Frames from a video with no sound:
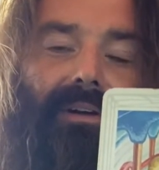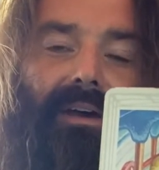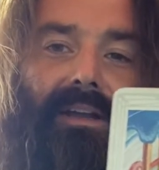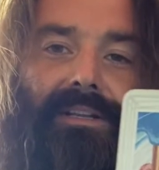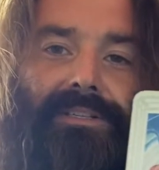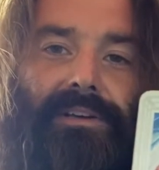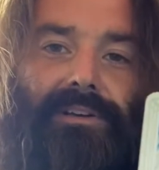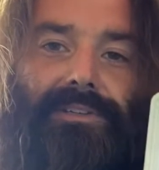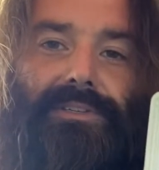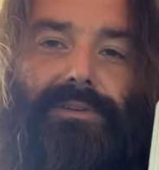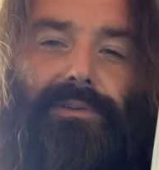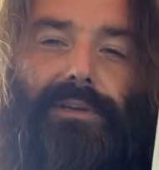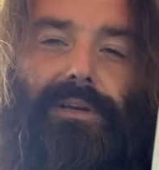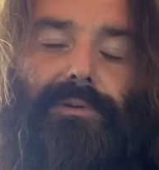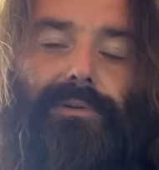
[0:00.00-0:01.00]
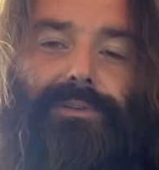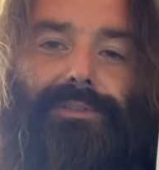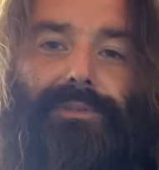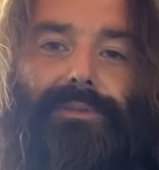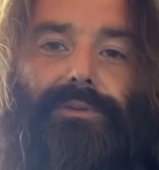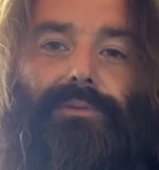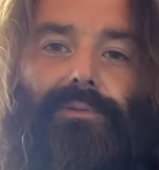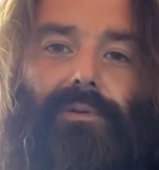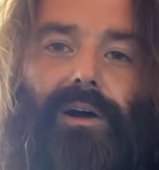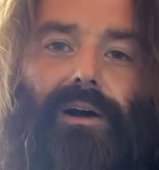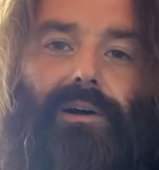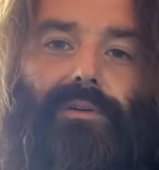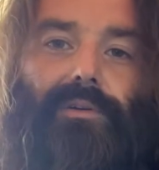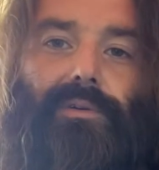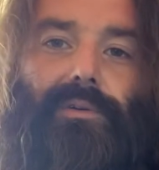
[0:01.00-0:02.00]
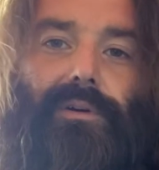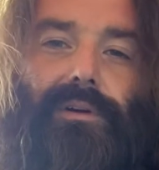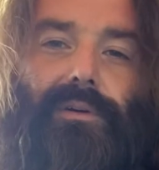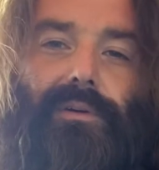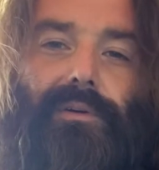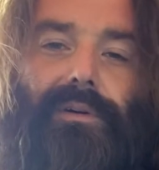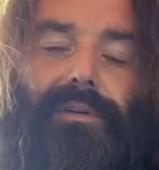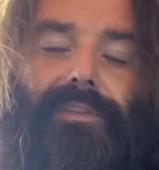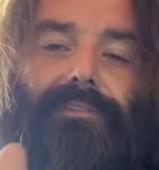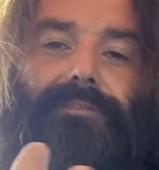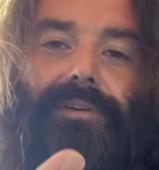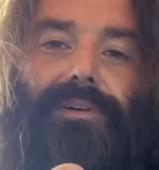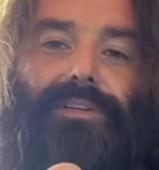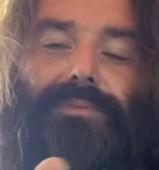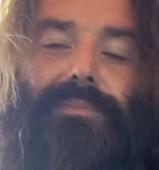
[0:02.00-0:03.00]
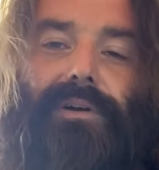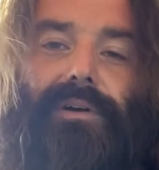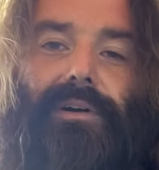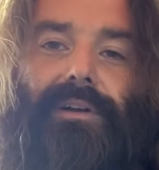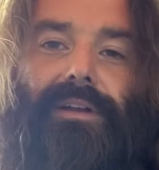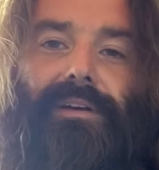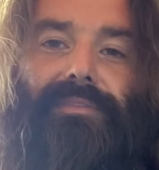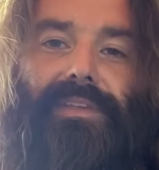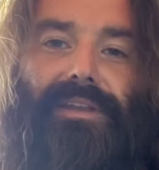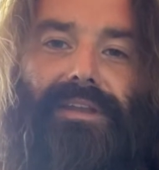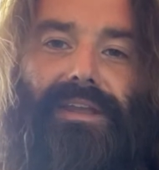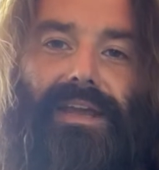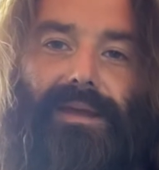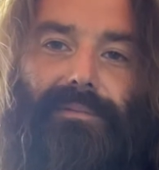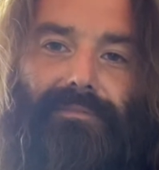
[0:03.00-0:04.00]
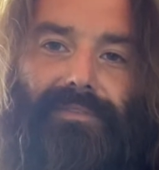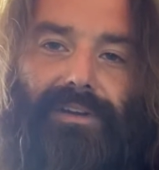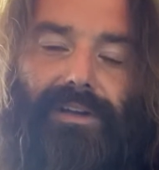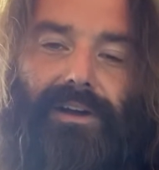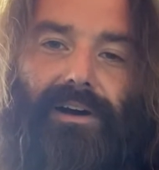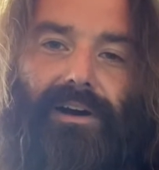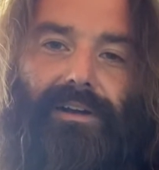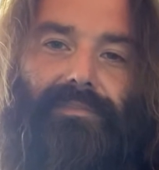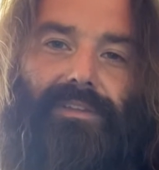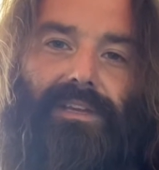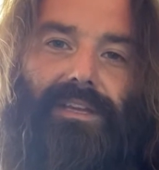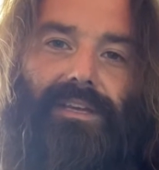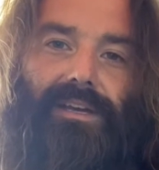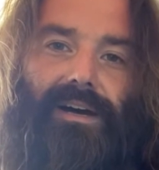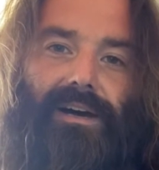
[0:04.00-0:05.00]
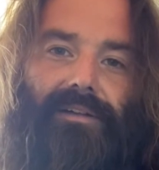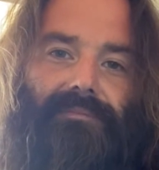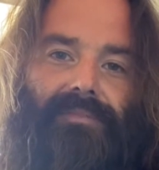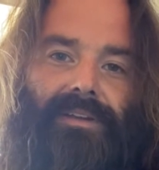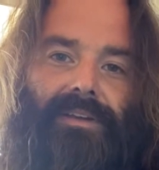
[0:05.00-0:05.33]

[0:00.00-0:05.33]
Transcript: and is also equal to Rahor, or the first part of the name of the god of the Eon.